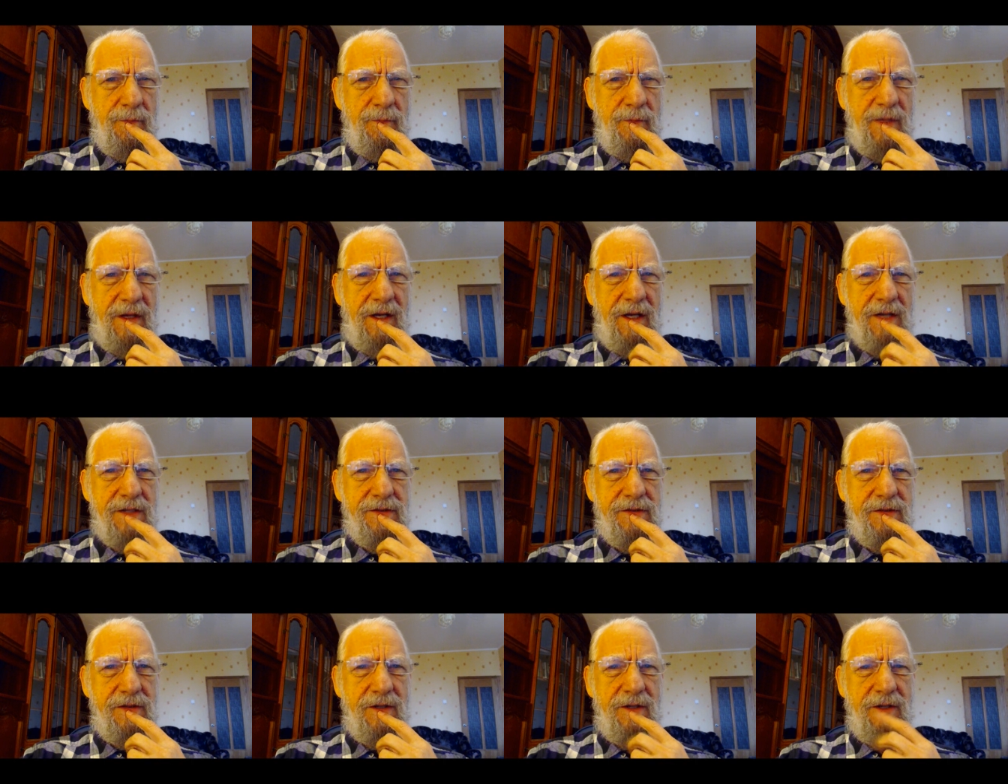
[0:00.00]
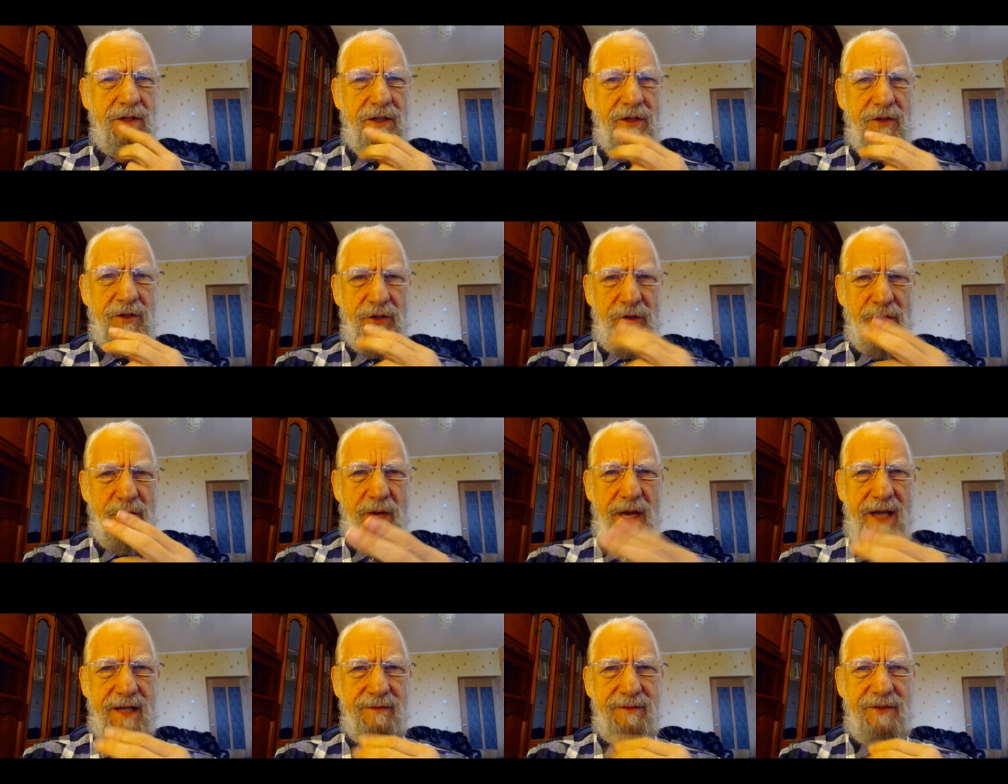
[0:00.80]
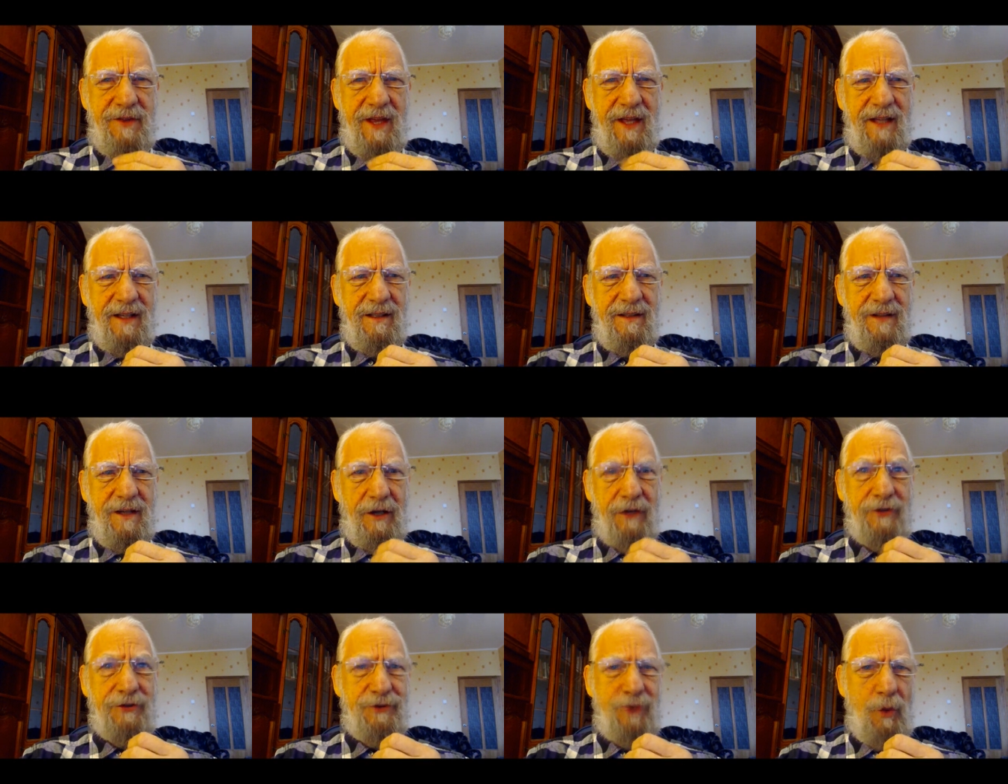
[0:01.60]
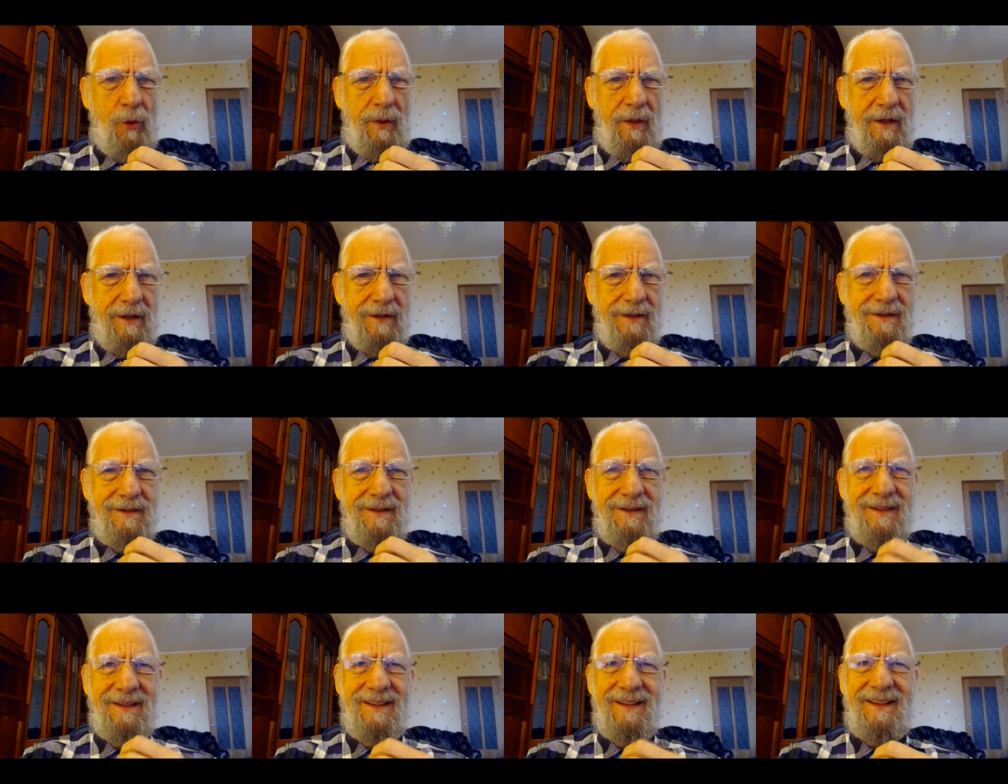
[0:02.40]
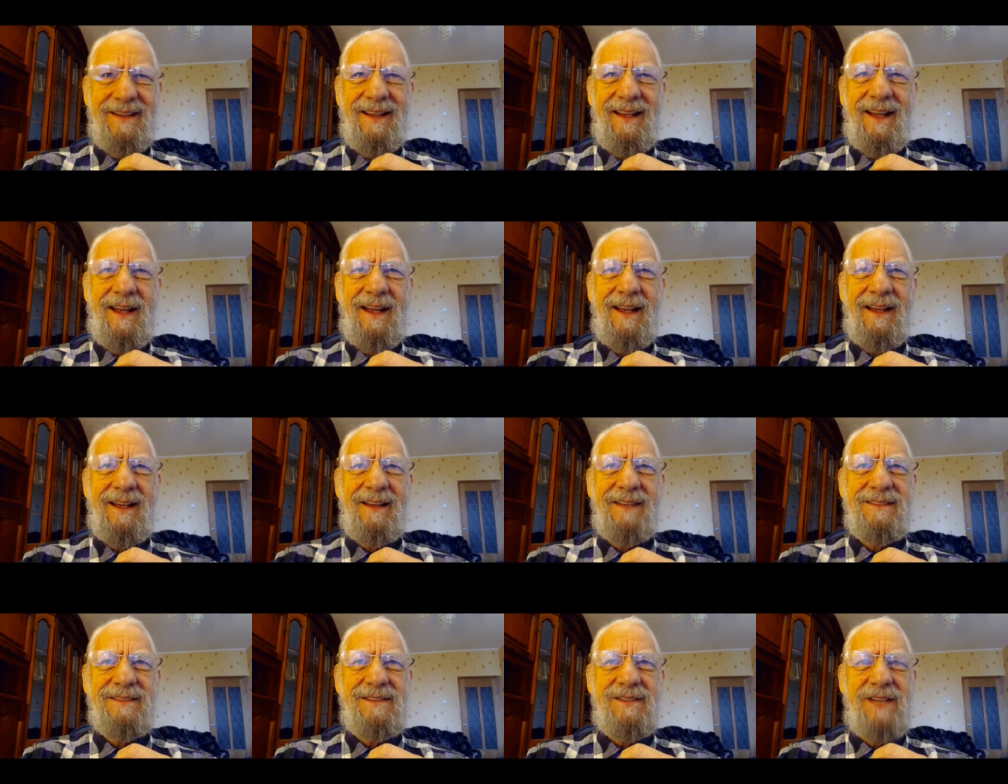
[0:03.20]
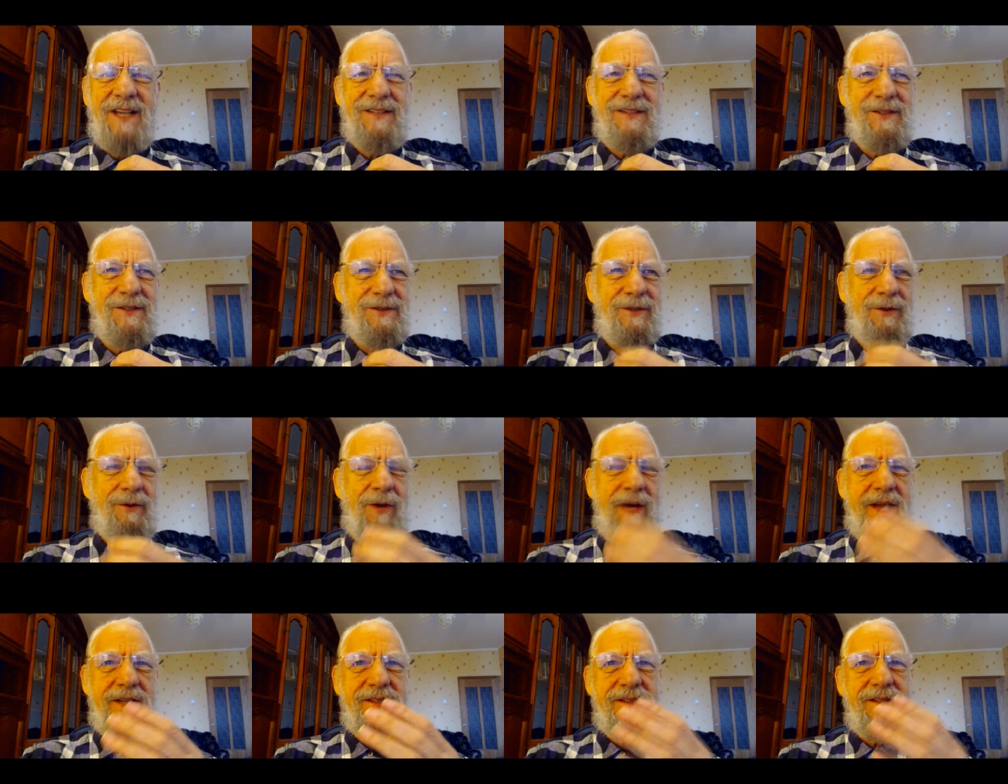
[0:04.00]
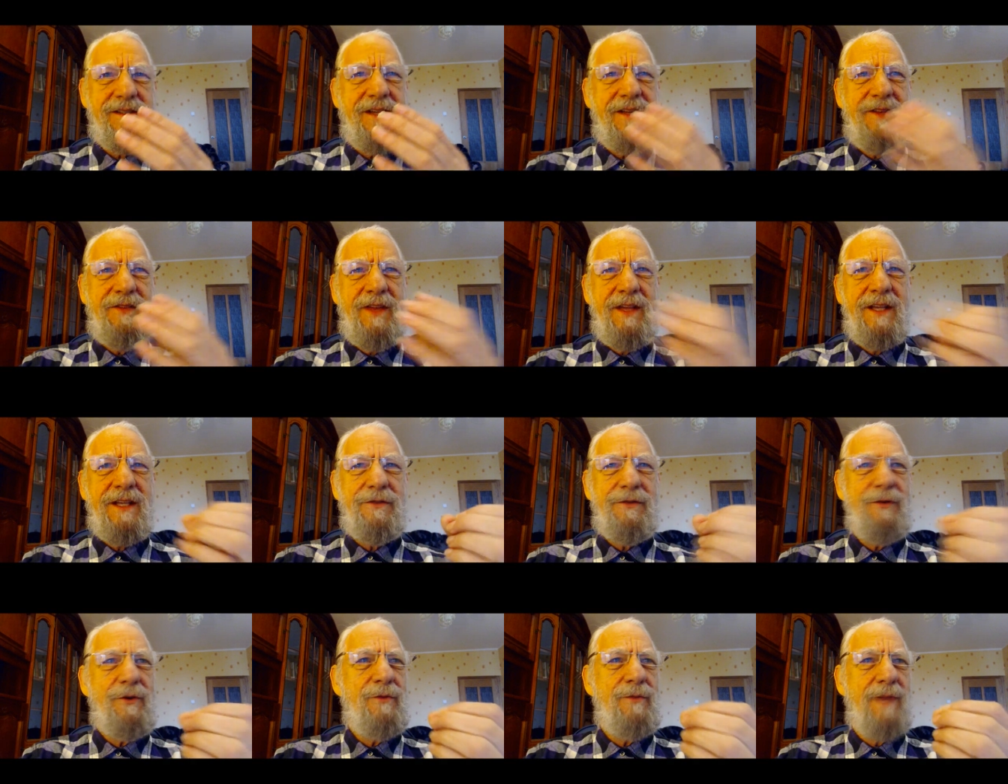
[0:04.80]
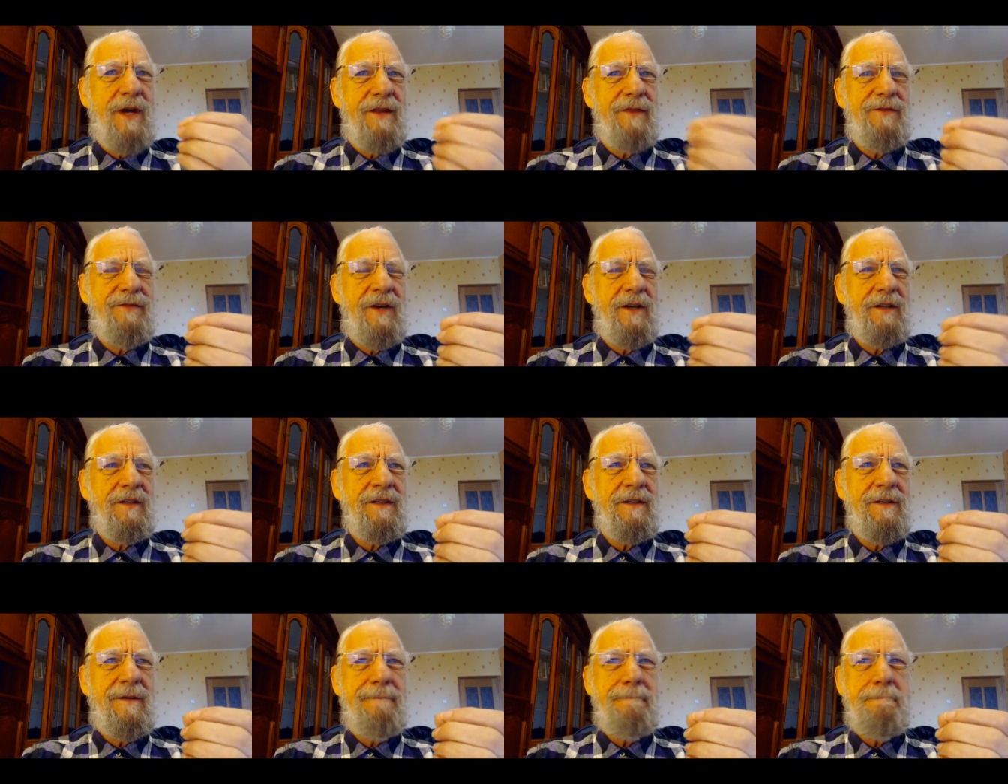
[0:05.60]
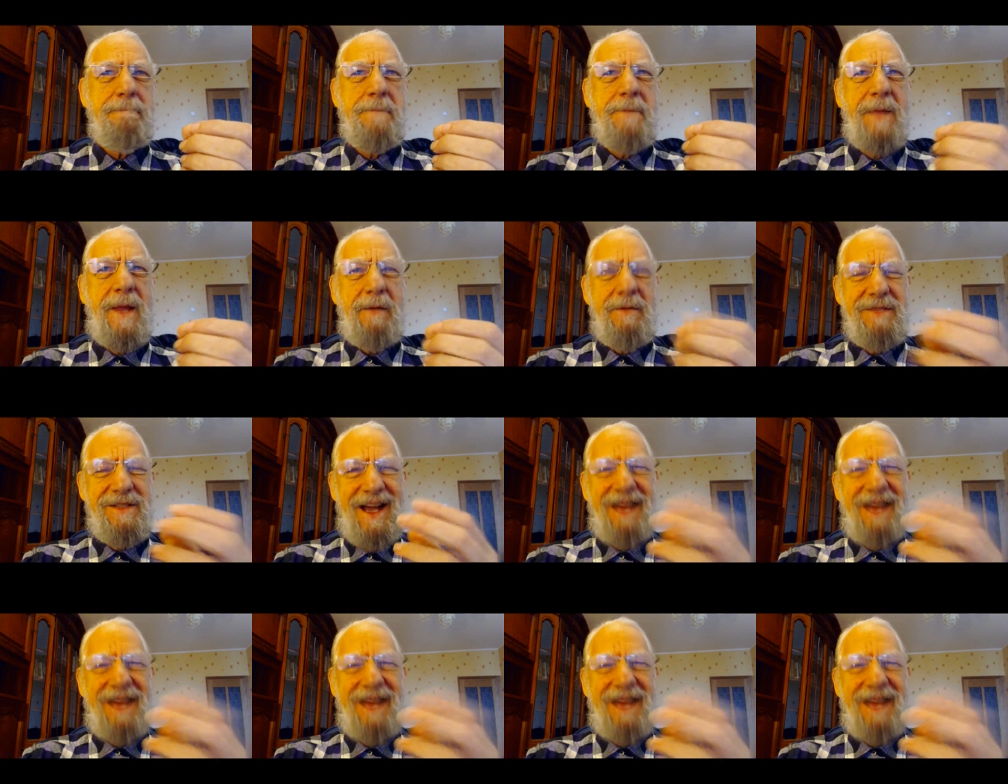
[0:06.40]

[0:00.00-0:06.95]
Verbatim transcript: because you might think they're stupid. Jesus Christ, think it through, motherfucker. I mean,